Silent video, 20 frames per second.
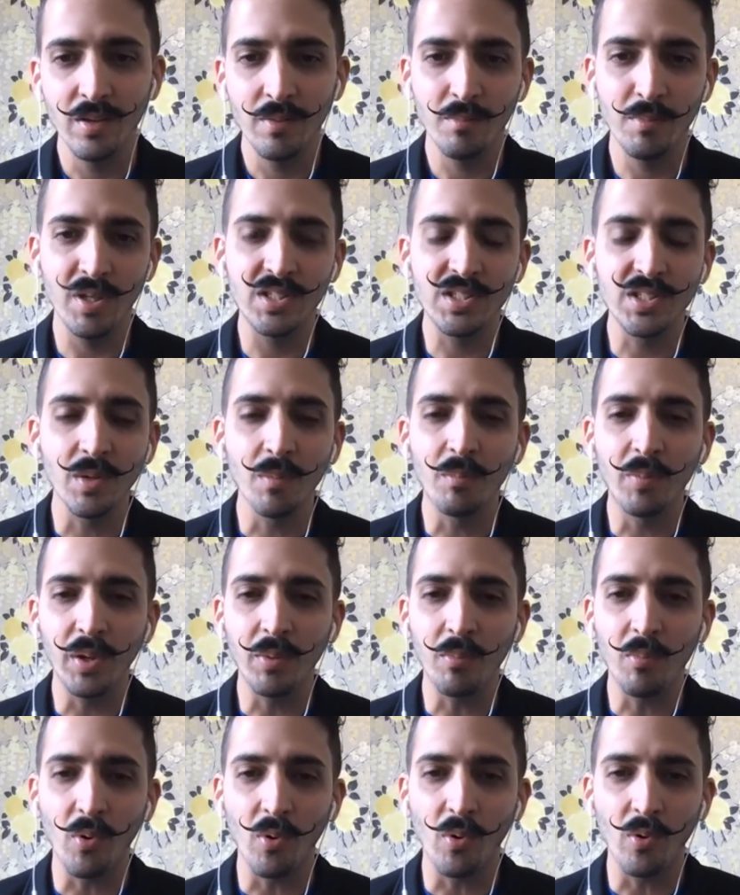meet some
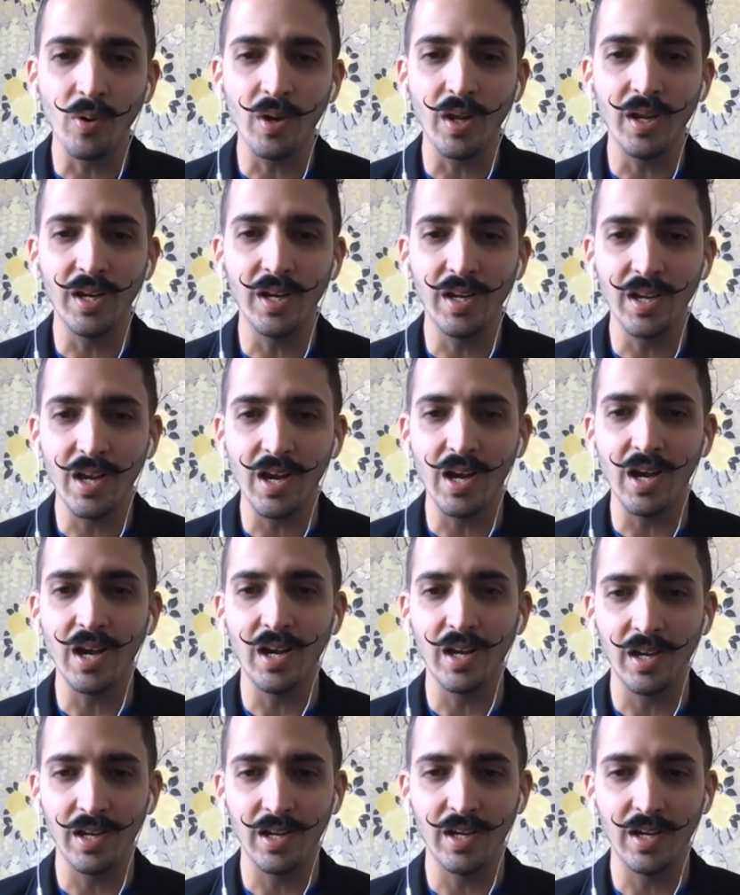people and
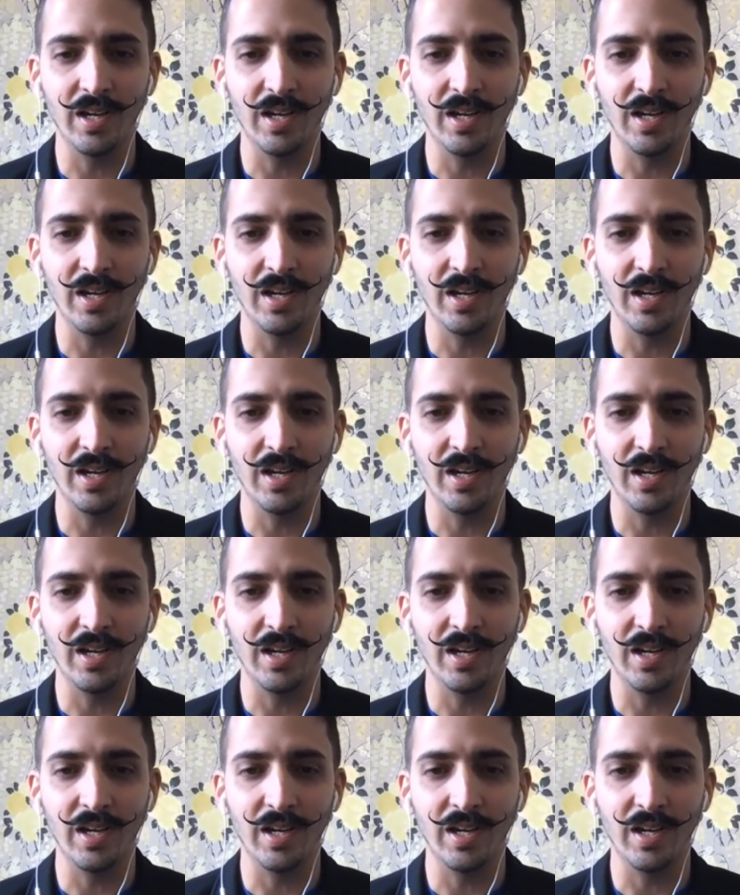uh,